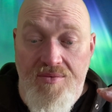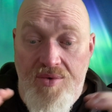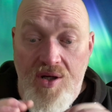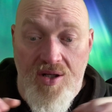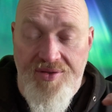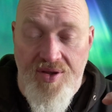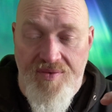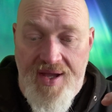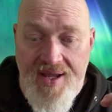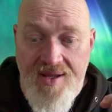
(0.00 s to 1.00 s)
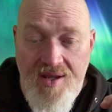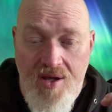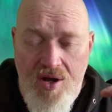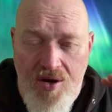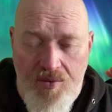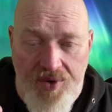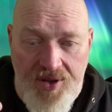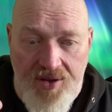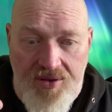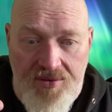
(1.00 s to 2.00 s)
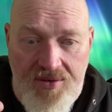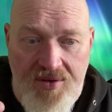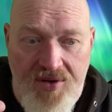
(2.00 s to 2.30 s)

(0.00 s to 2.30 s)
world that they will,